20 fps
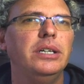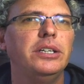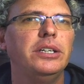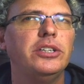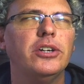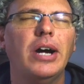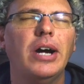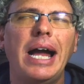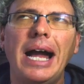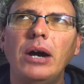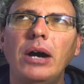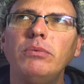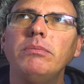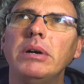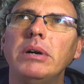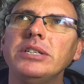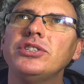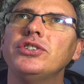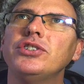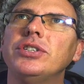You know, how
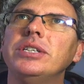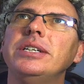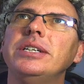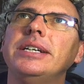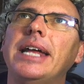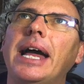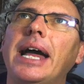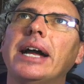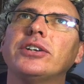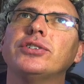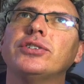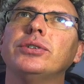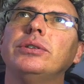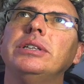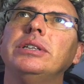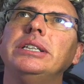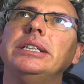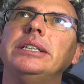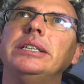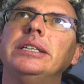much did it
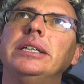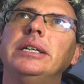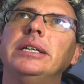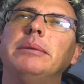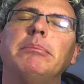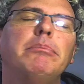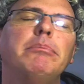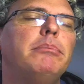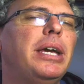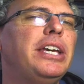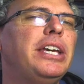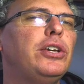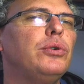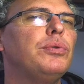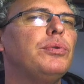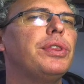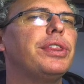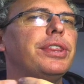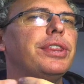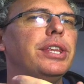actually make you
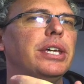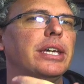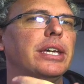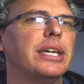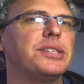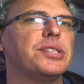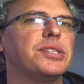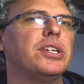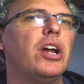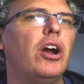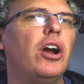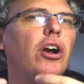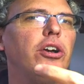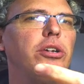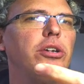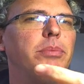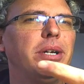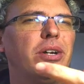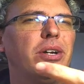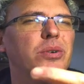think as an
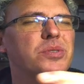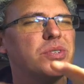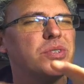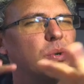argument goes?